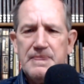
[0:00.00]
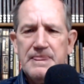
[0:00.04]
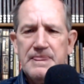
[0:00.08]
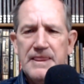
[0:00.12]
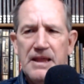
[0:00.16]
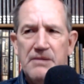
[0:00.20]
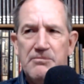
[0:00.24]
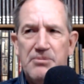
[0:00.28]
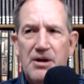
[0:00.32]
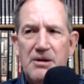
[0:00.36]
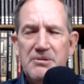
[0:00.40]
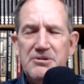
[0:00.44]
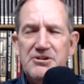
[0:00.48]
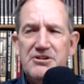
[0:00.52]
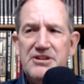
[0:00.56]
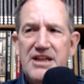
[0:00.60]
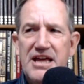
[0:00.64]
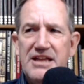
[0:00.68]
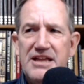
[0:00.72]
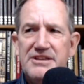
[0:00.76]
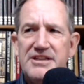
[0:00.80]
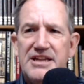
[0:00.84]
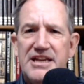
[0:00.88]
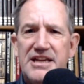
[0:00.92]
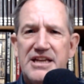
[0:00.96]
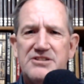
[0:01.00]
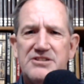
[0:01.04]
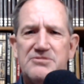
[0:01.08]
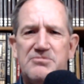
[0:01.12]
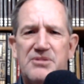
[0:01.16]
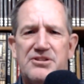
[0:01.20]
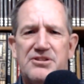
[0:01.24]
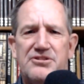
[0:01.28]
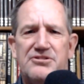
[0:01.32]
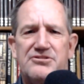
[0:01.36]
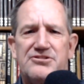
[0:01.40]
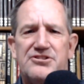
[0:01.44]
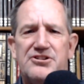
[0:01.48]
I'll probably do that in the next
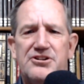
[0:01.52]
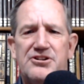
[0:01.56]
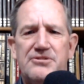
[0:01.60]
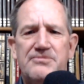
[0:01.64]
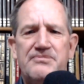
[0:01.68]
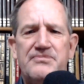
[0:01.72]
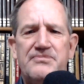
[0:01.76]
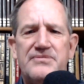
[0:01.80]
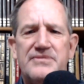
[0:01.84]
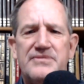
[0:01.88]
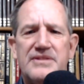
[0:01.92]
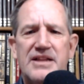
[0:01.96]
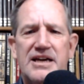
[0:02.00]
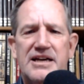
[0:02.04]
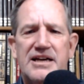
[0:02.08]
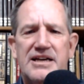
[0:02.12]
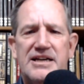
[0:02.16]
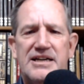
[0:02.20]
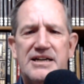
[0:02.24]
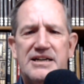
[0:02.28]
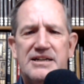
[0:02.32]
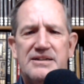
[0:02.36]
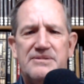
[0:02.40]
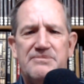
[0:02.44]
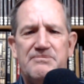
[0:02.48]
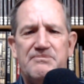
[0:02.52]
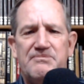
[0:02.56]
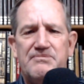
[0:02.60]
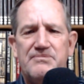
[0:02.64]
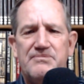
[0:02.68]
month or so. Anyway,